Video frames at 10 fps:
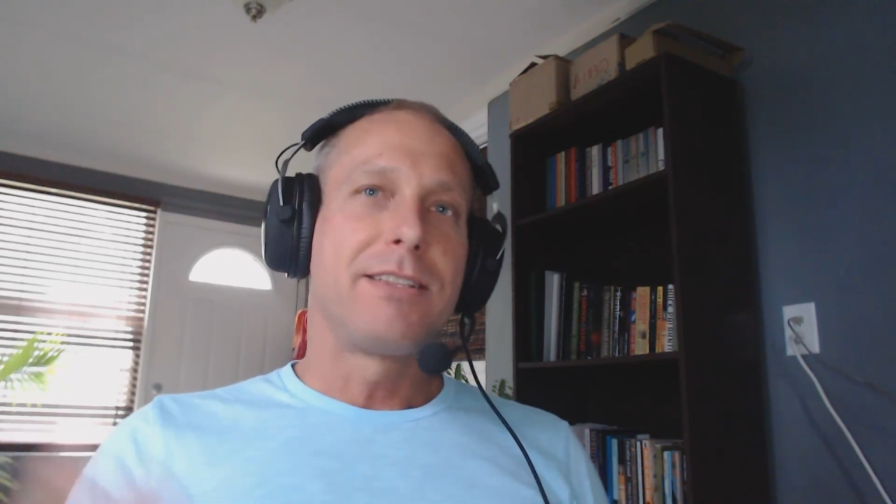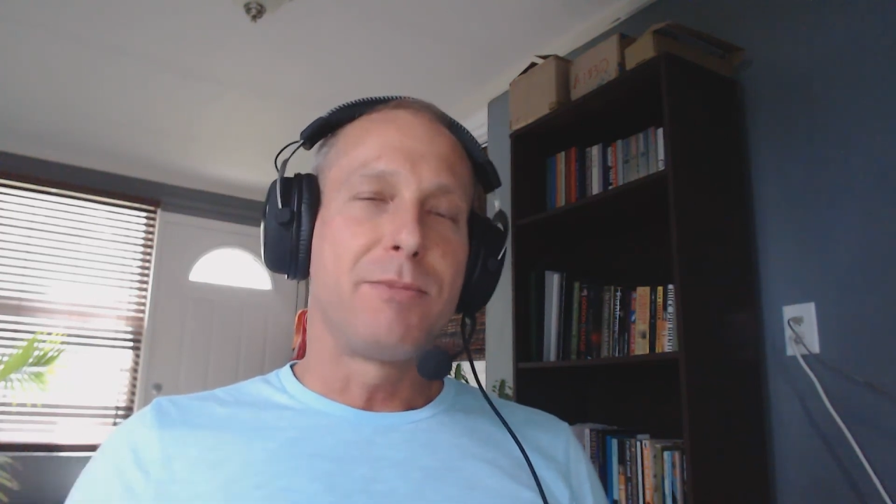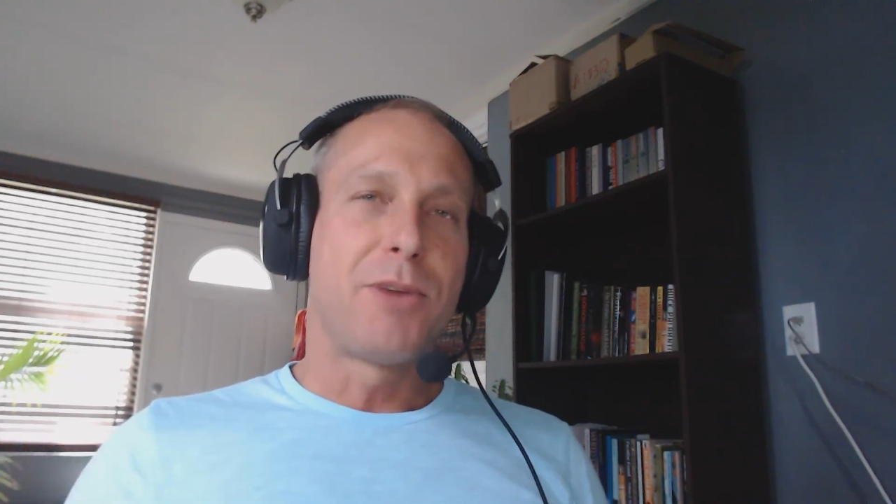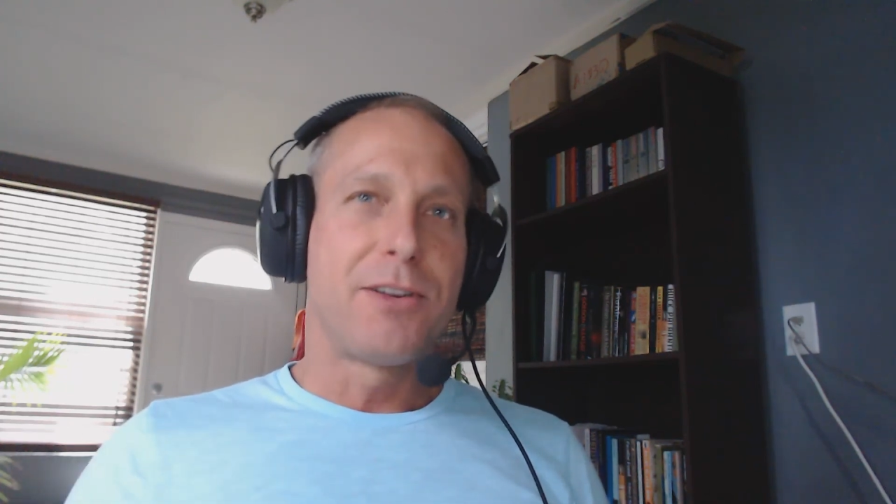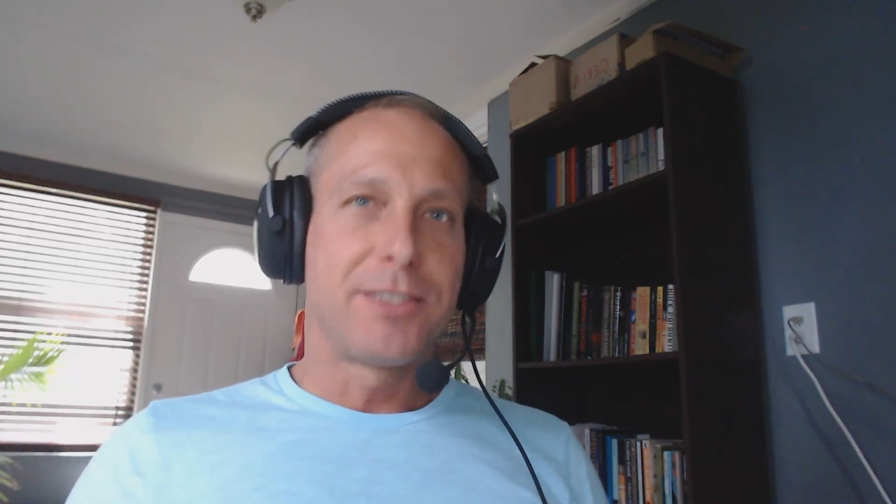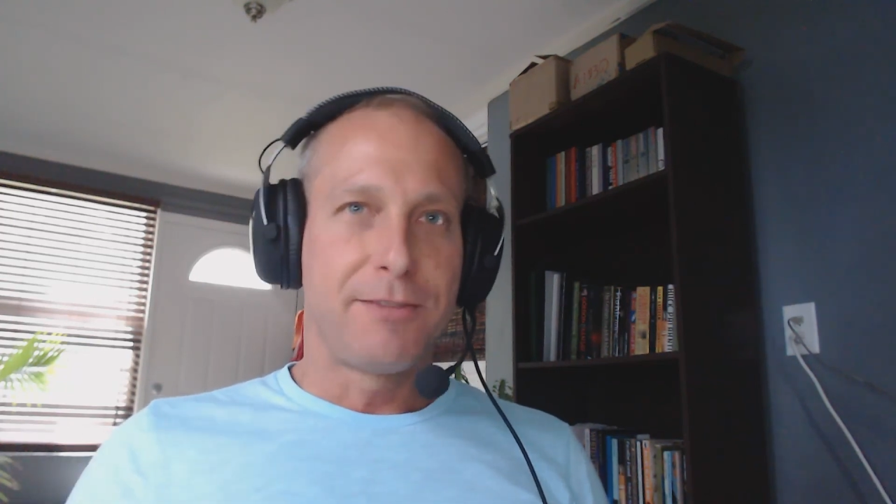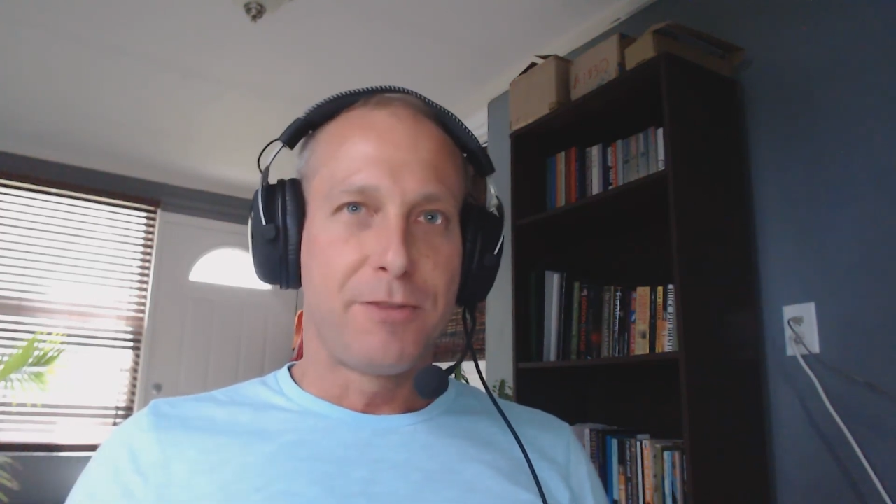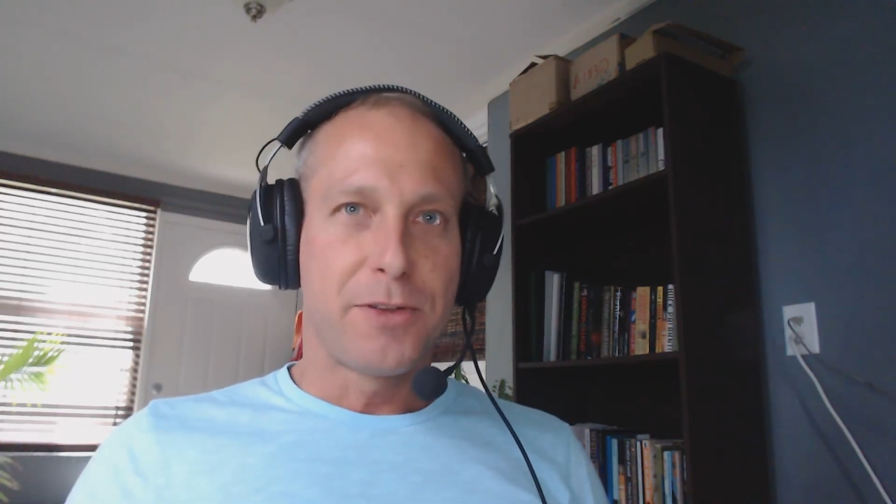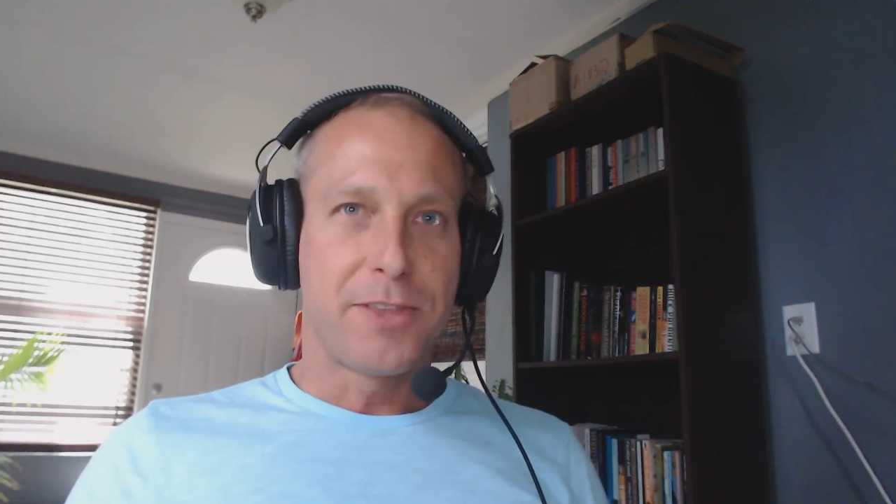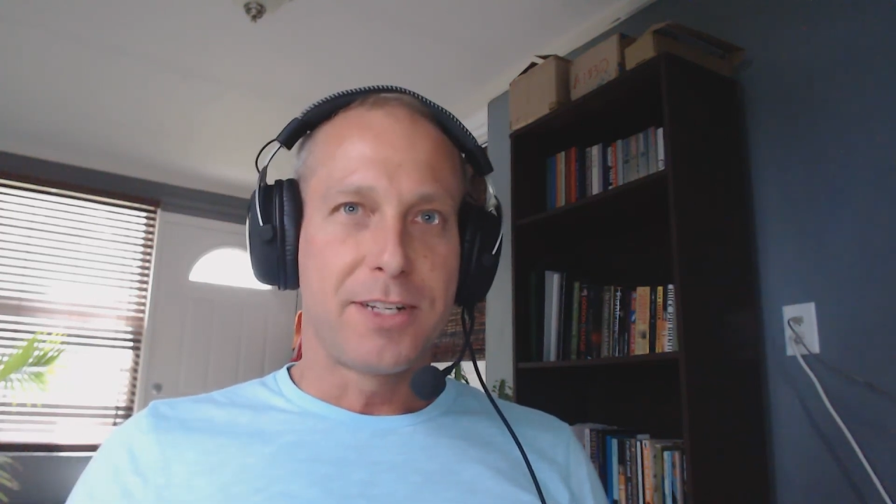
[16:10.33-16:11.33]
tomorrow's the
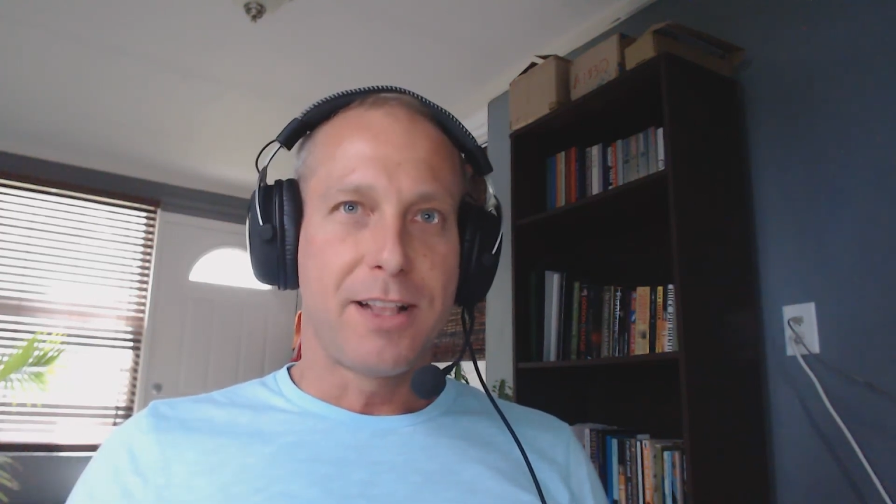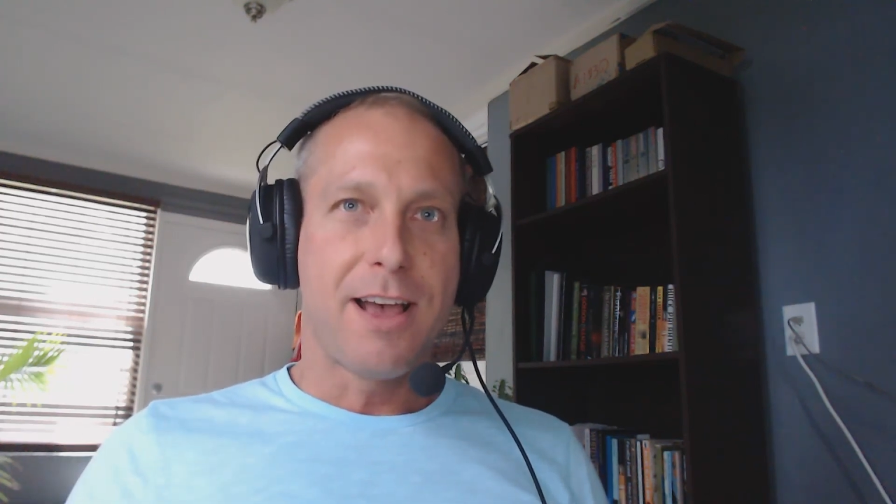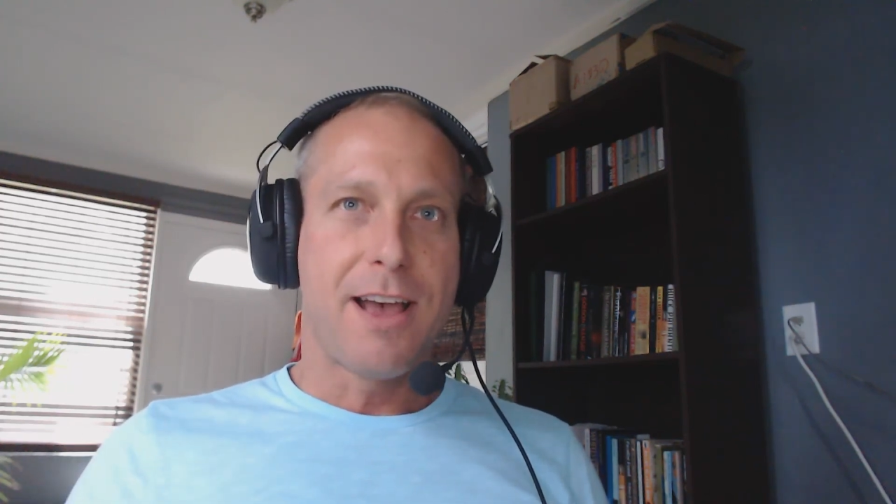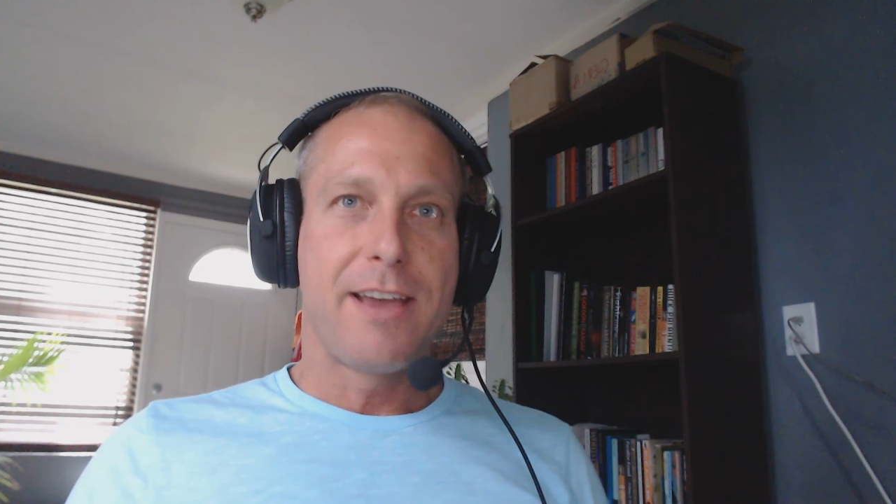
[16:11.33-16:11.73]
4th of July.